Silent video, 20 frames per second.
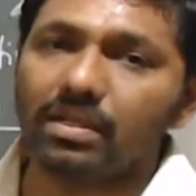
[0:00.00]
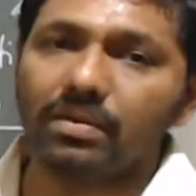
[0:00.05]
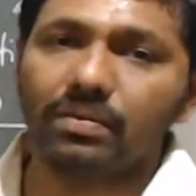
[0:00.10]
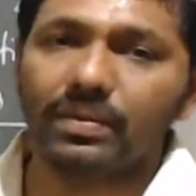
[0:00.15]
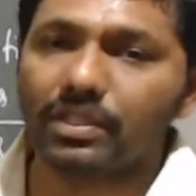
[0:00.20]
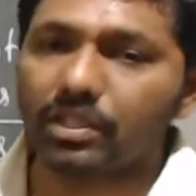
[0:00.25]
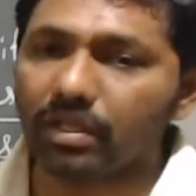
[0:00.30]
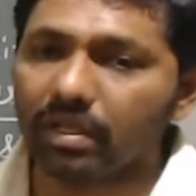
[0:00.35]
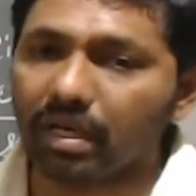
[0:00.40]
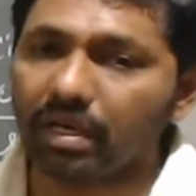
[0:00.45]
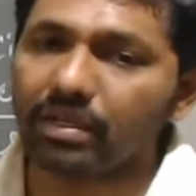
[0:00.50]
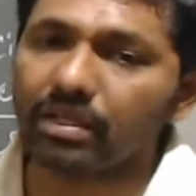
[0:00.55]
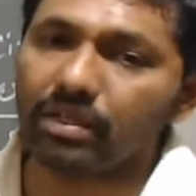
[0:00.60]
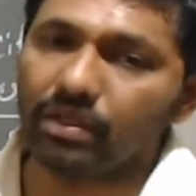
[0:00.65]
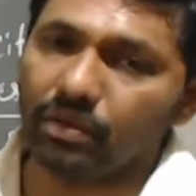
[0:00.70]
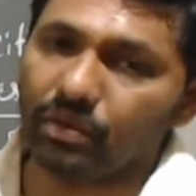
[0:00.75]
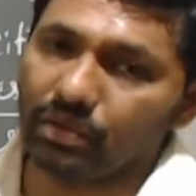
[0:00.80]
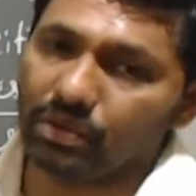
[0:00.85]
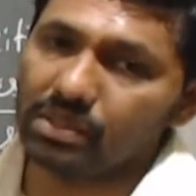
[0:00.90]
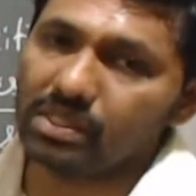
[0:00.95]
We should not
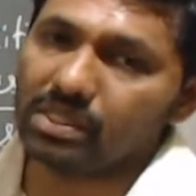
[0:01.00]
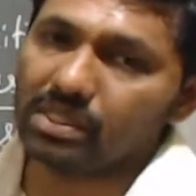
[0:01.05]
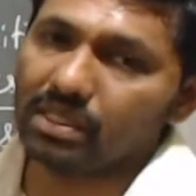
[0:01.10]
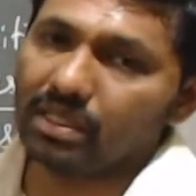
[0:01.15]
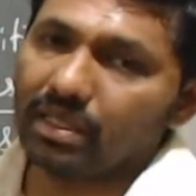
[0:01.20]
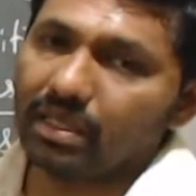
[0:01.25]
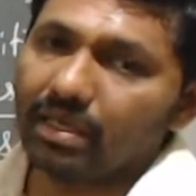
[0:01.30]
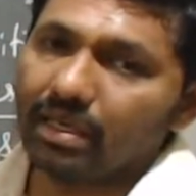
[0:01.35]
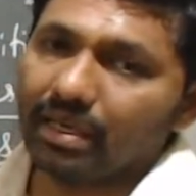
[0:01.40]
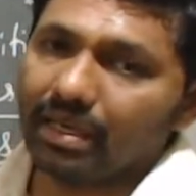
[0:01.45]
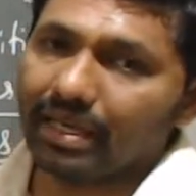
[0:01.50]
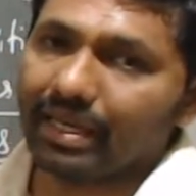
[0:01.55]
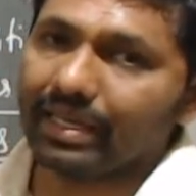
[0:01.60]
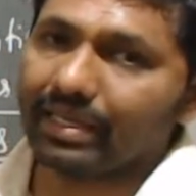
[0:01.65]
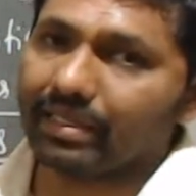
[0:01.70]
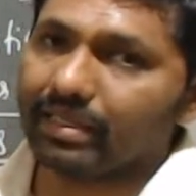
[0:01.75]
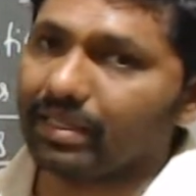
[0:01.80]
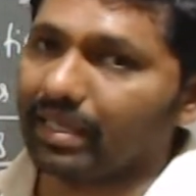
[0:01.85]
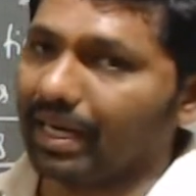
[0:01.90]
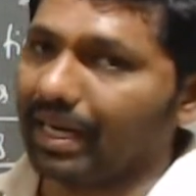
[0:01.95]
use
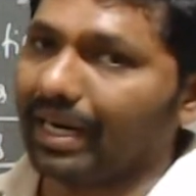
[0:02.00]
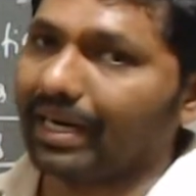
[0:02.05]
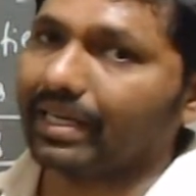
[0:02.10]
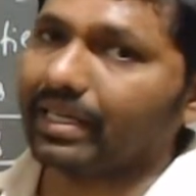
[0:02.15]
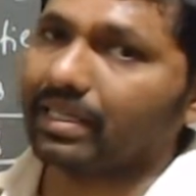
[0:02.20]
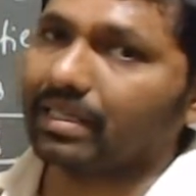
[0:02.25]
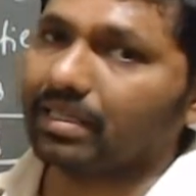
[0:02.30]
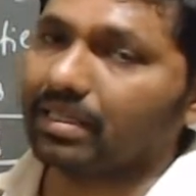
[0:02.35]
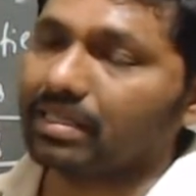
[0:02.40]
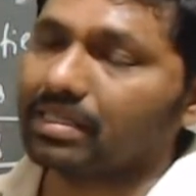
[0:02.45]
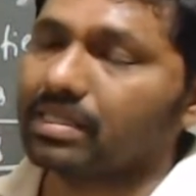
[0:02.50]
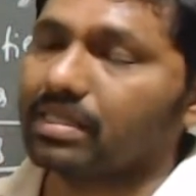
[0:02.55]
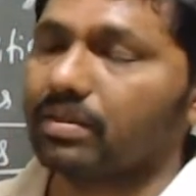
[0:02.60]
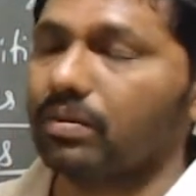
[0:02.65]
like the articles.